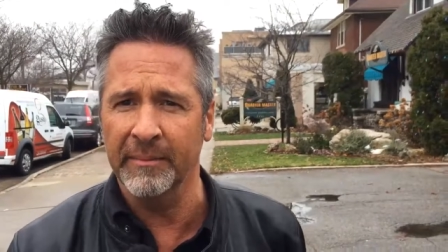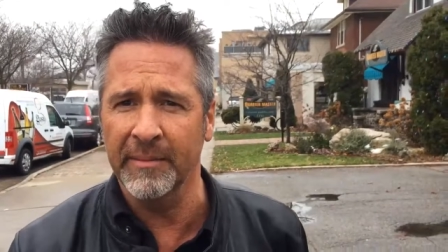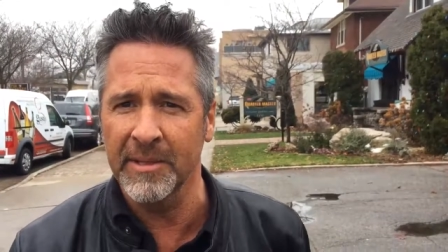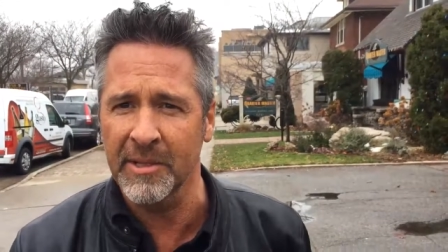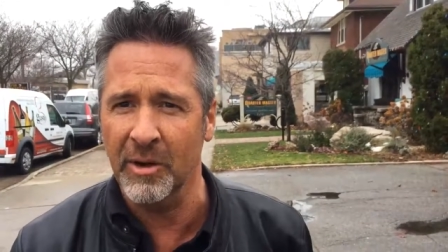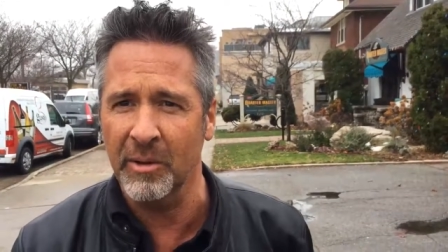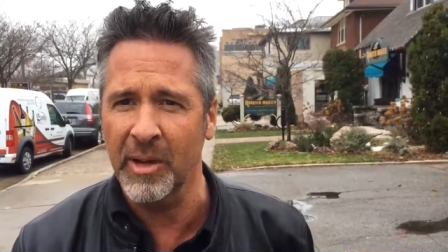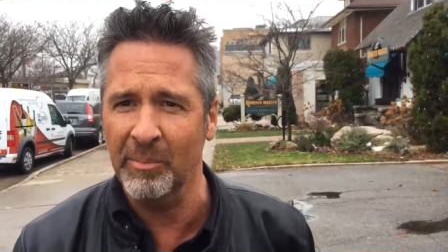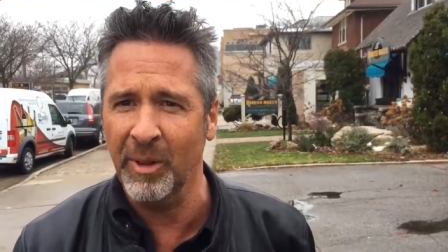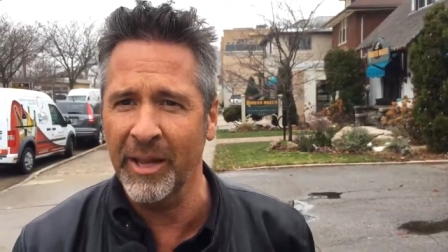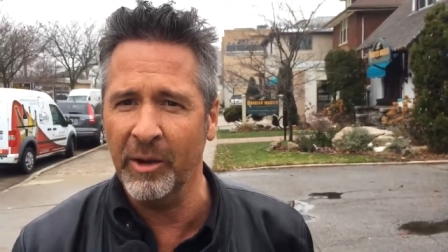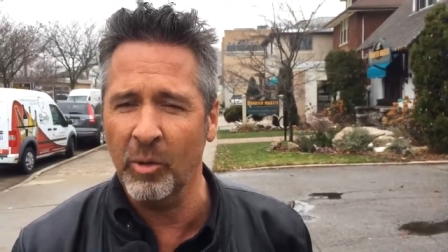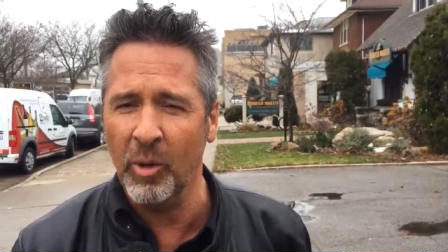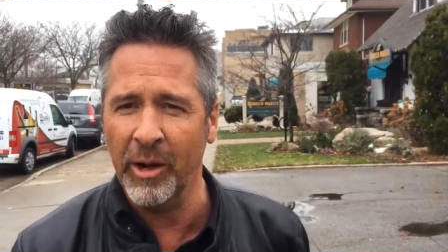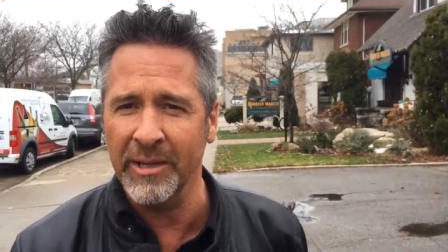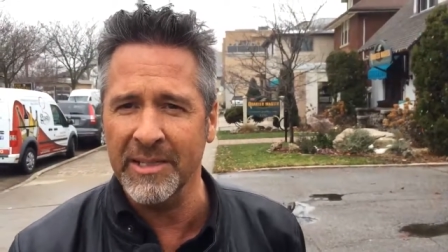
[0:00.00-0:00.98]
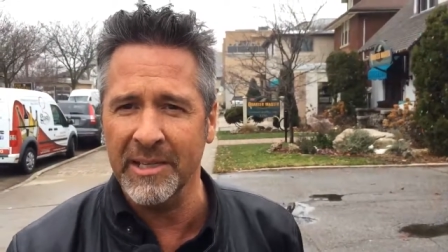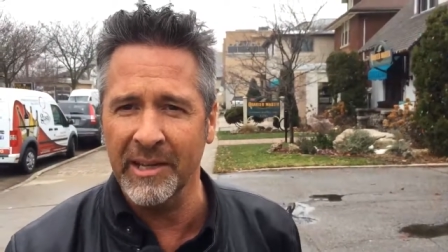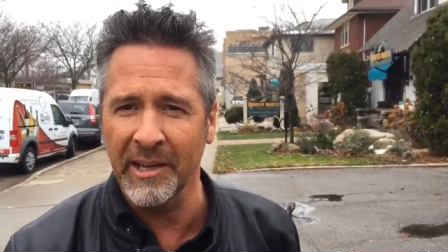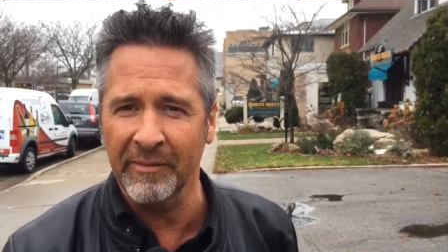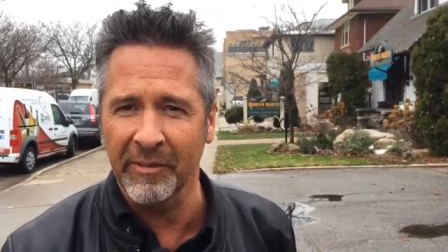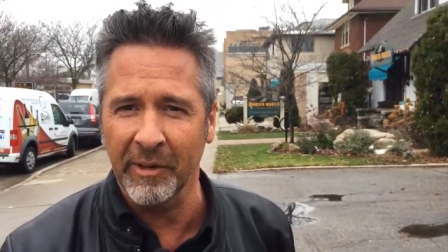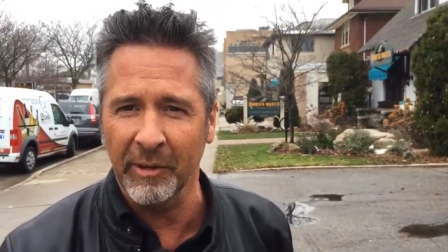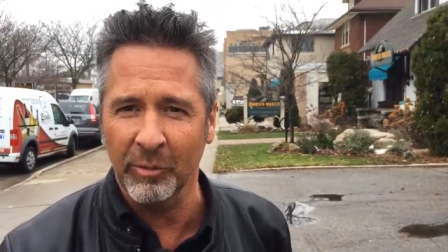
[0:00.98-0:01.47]
So he played quite a
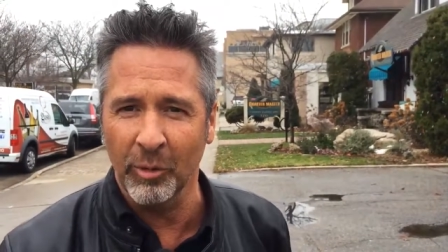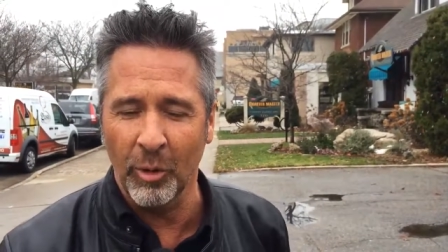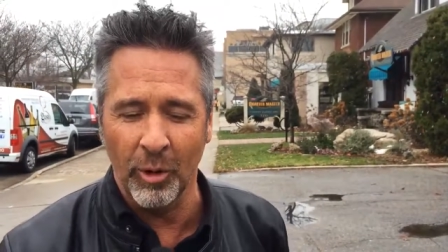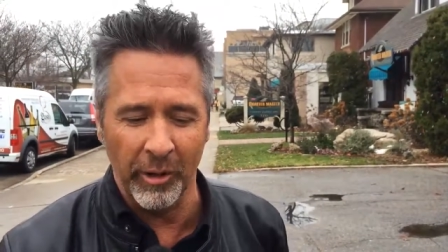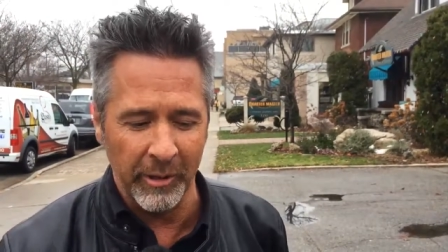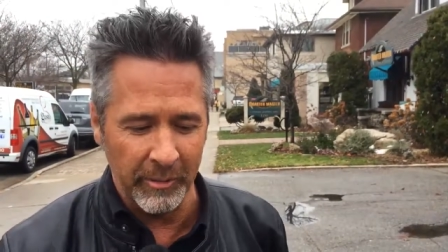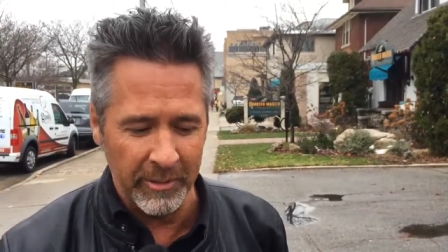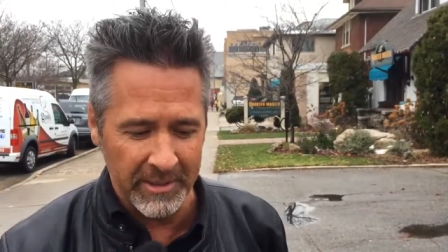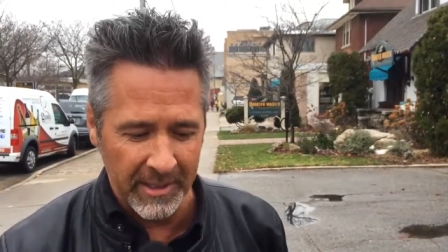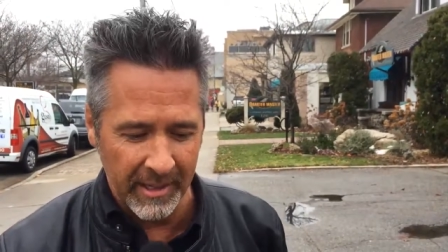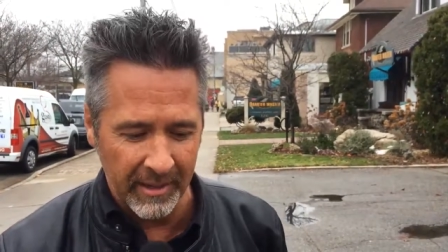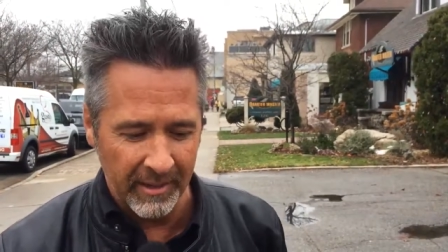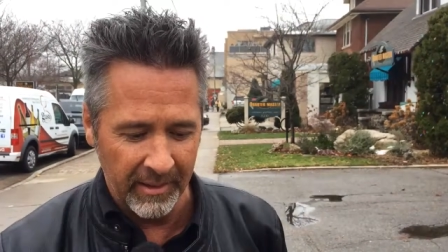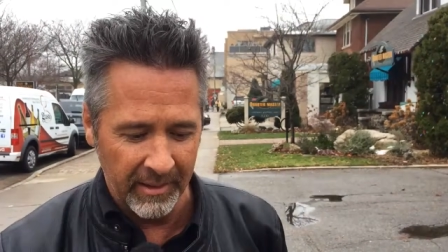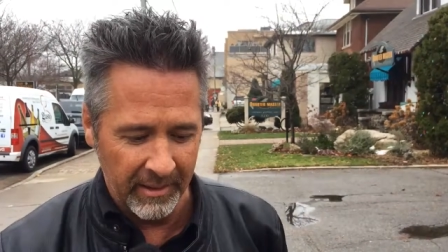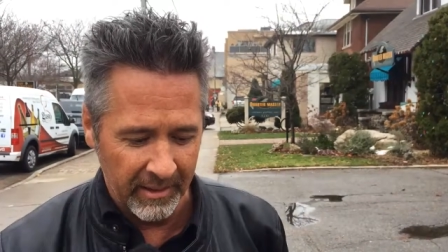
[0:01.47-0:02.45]
significant role. He was uh,